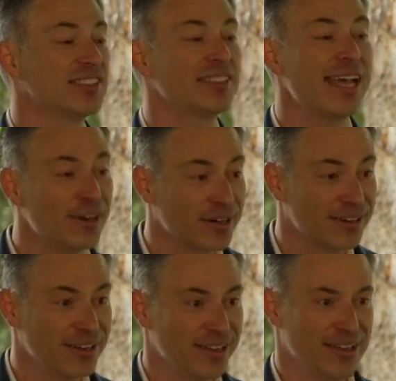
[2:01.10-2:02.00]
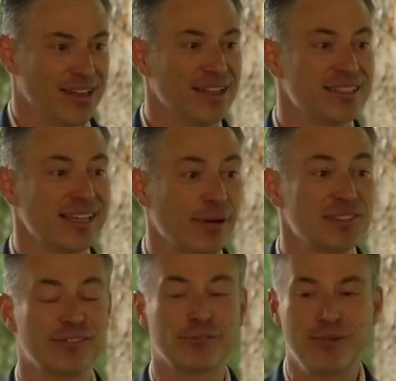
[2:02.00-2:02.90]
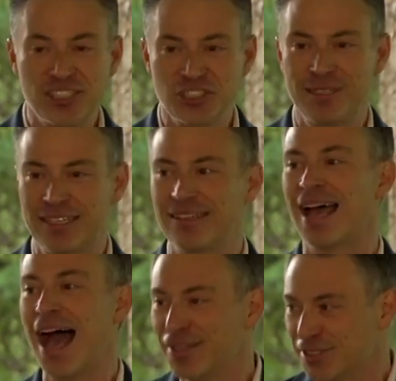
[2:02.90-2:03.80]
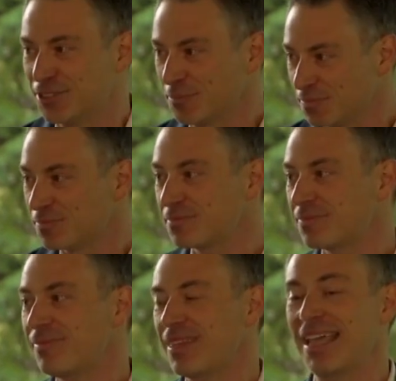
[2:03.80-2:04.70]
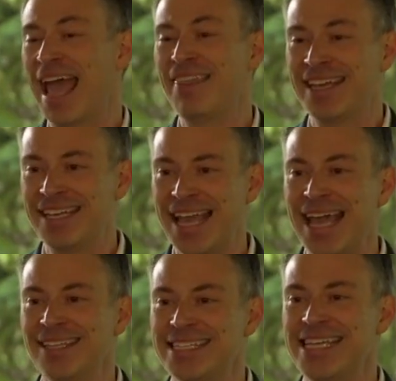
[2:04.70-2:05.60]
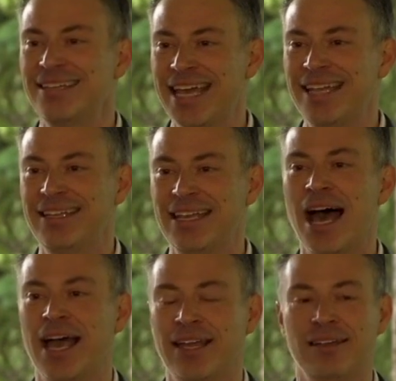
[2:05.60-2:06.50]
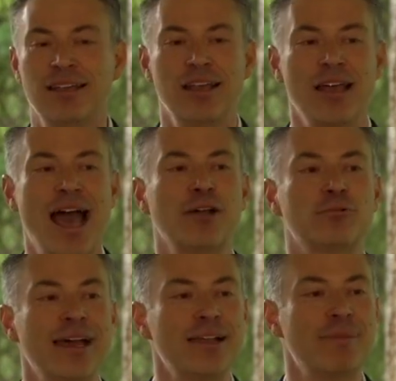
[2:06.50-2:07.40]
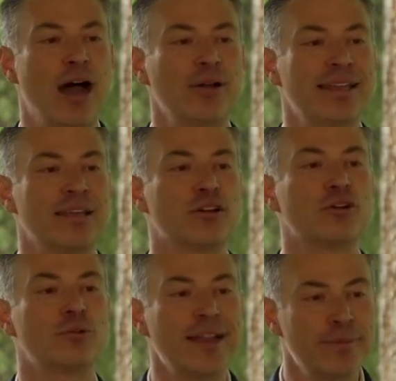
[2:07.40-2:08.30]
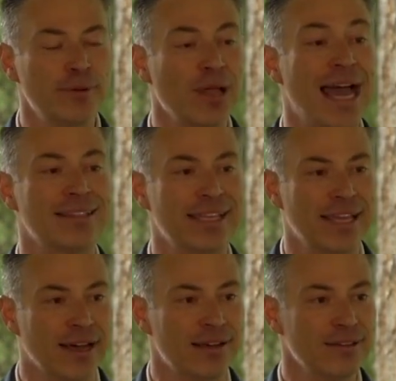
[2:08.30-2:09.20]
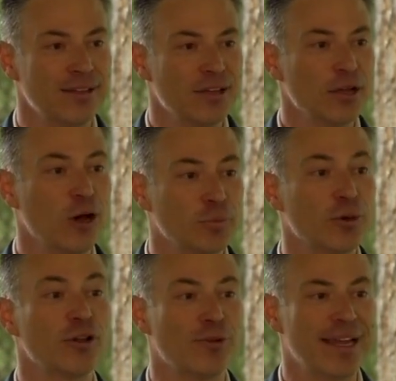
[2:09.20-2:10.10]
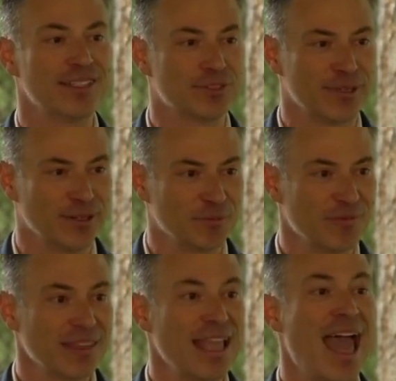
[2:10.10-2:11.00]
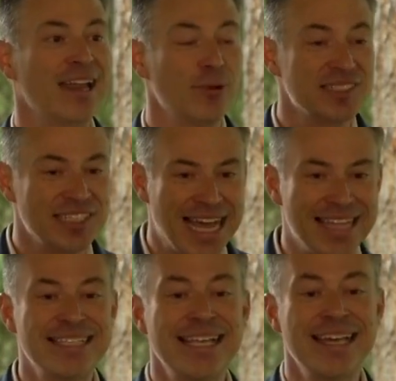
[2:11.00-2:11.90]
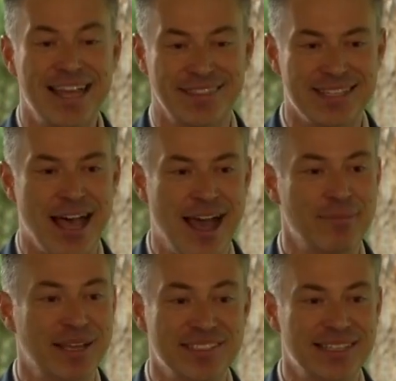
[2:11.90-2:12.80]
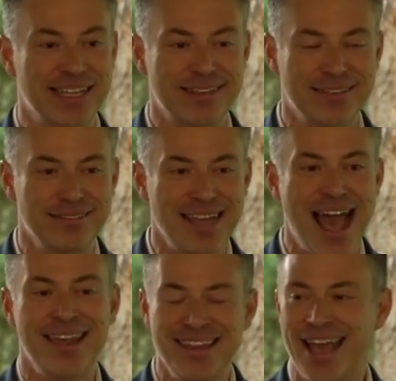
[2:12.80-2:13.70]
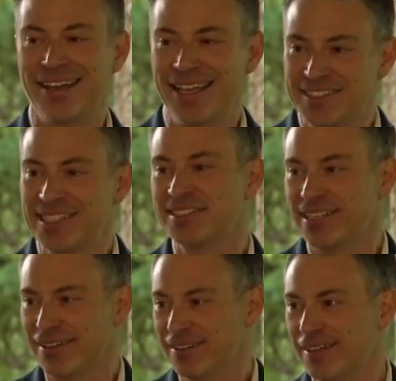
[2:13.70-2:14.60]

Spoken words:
Seder until I was a freshman in college. And then in 1999, I read about an incredible idea called Birthright Israel. And it was an idea at the time because it had not yet existed.